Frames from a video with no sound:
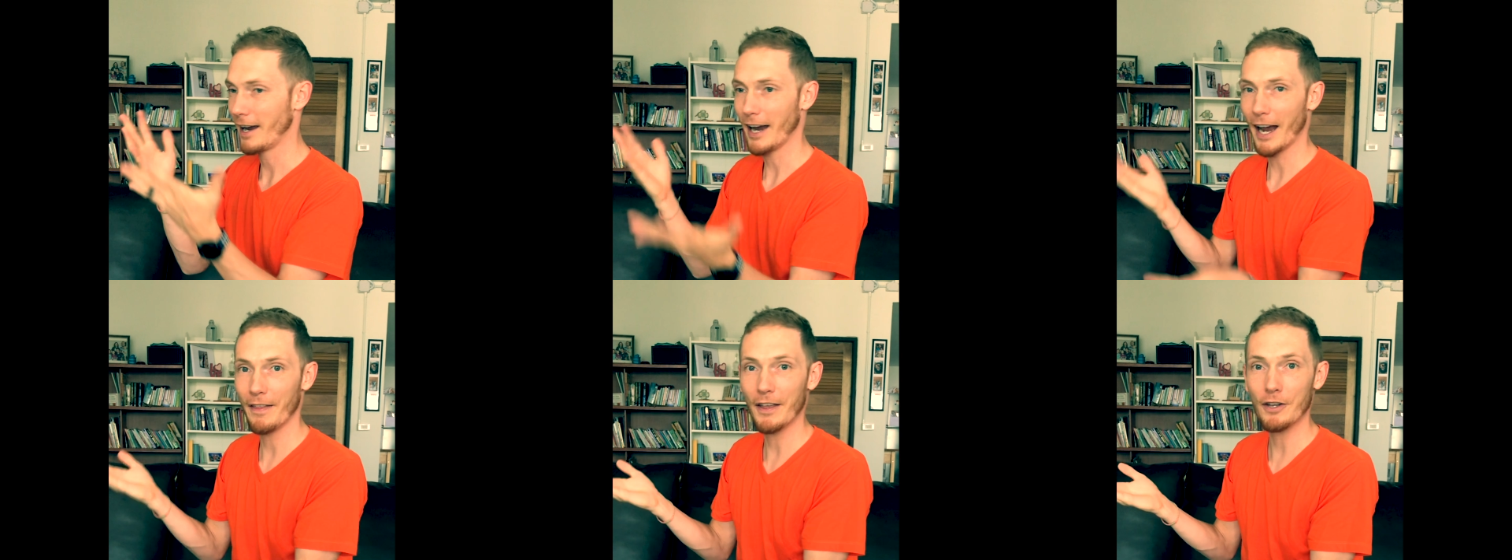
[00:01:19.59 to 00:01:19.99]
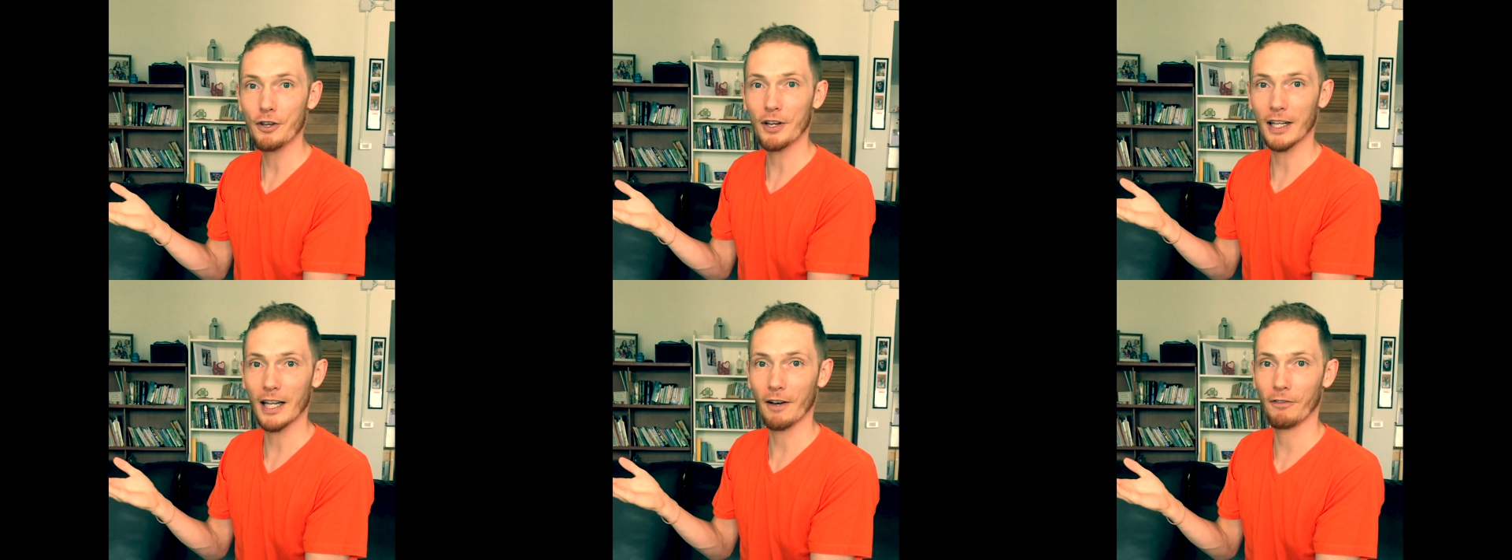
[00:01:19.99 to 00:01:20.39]
and then you
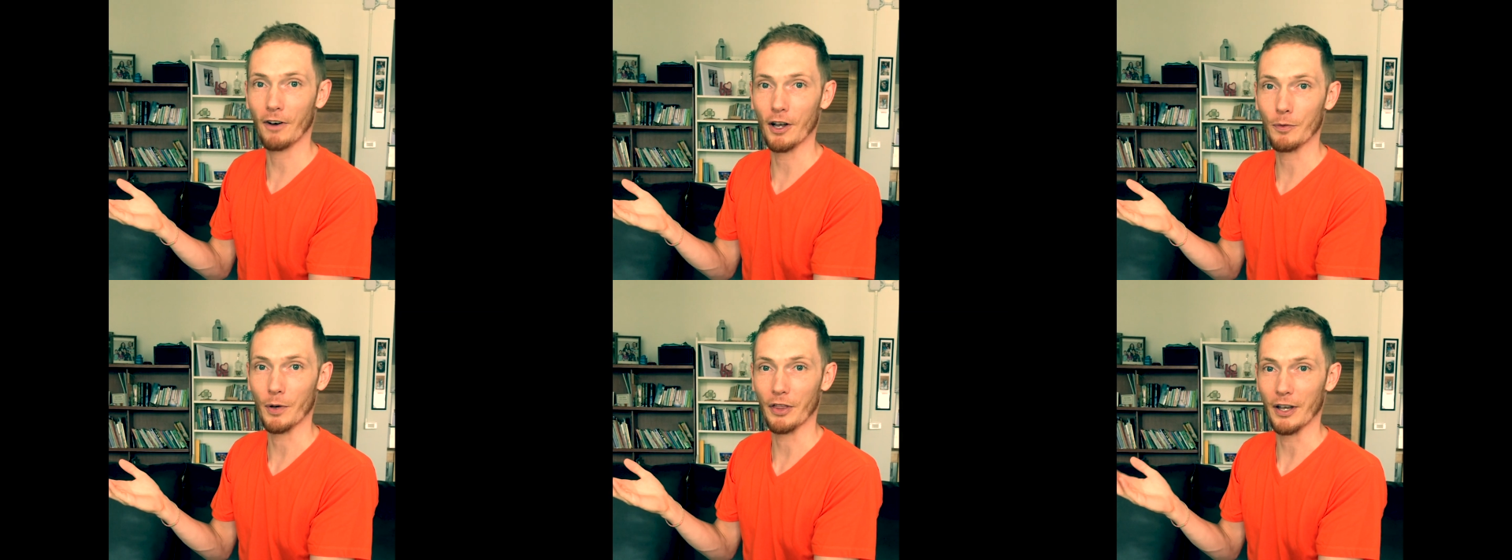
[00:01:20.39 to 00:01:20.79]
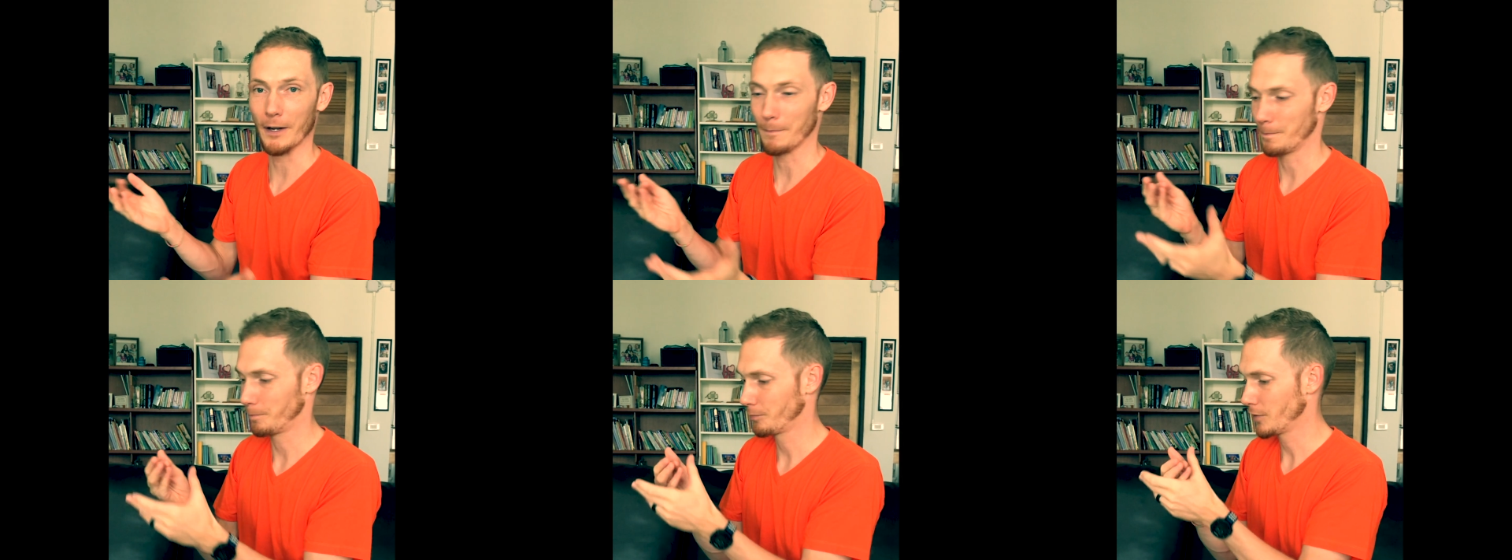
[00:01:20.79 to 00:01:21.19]
can have fun with it.
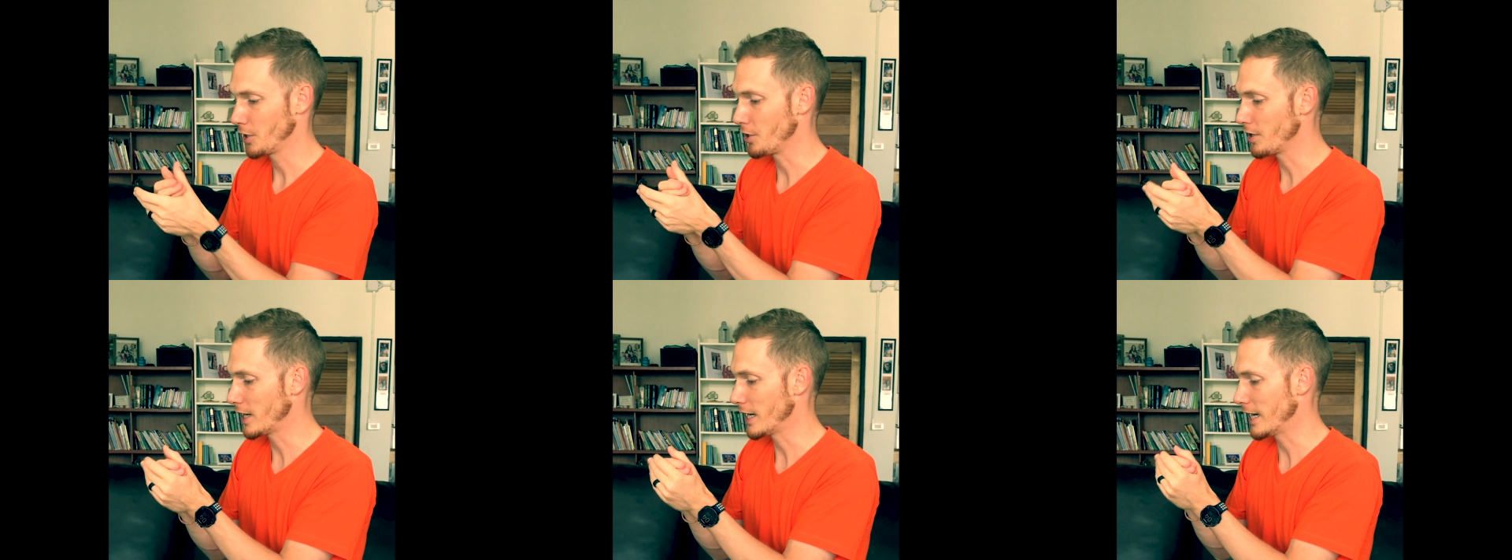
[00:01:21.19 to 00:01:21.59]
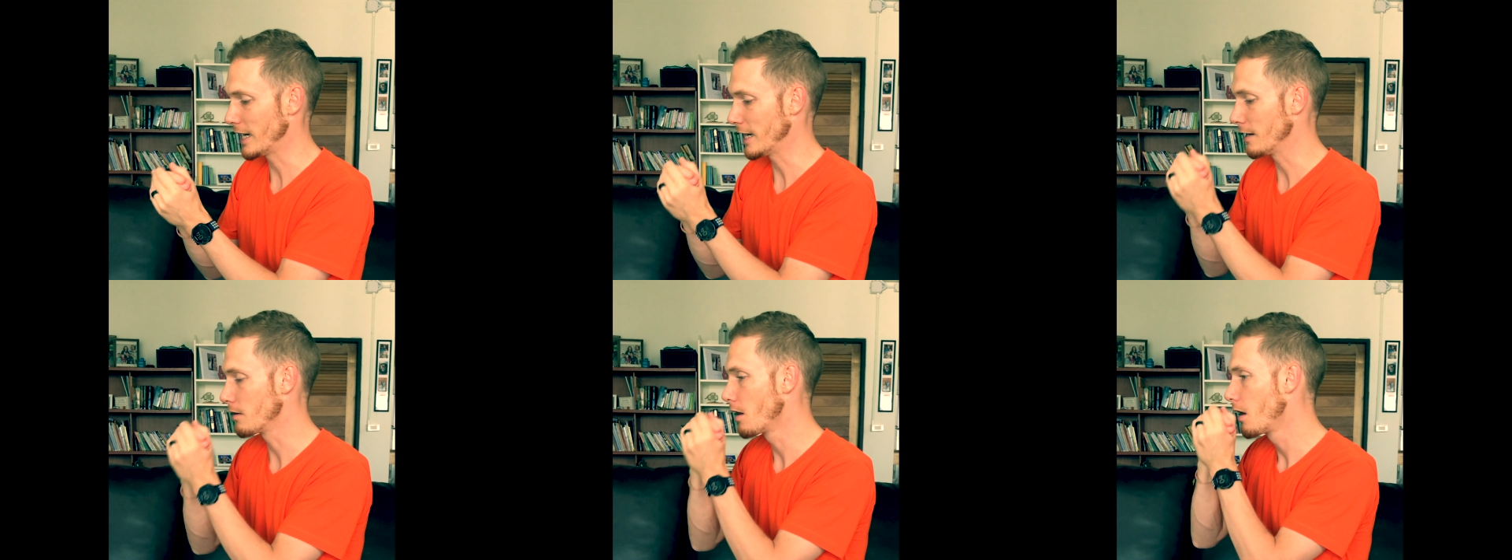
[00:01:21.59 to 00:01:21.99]
You
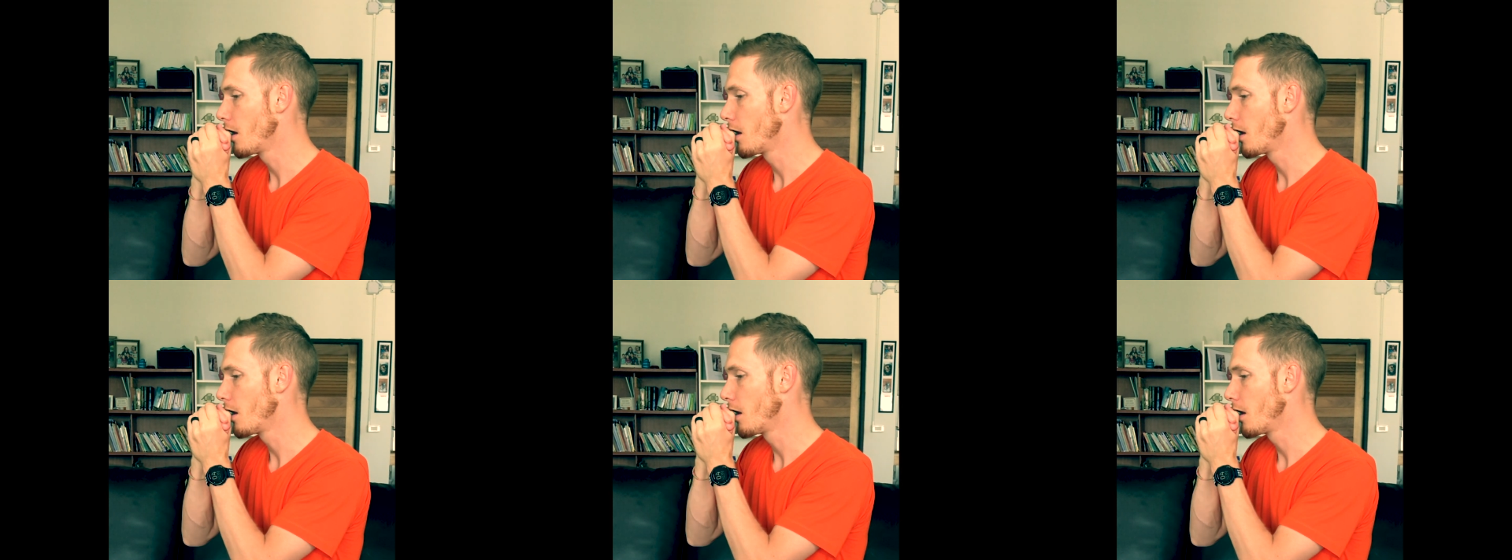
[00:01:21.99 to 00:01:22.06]
can